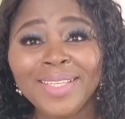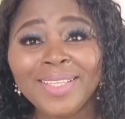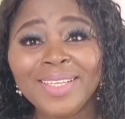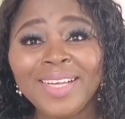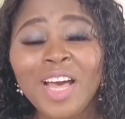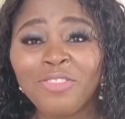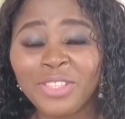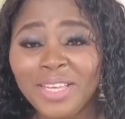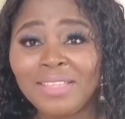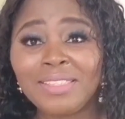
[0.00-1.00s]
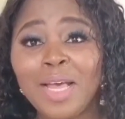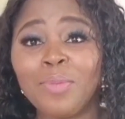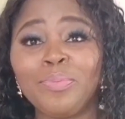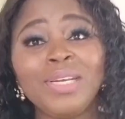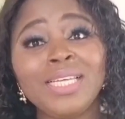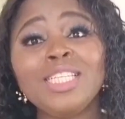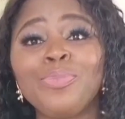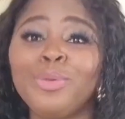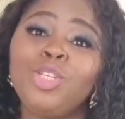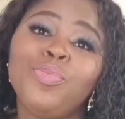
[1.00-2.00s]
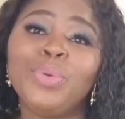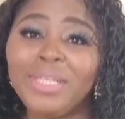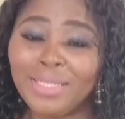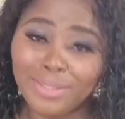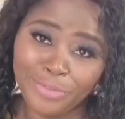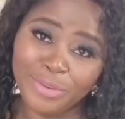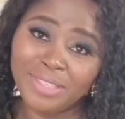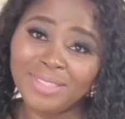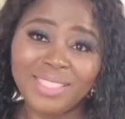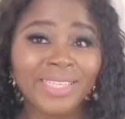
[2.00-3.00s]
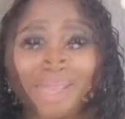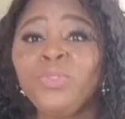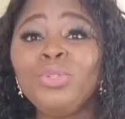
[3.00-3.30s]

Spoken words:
after your exam, please postpone it for another day.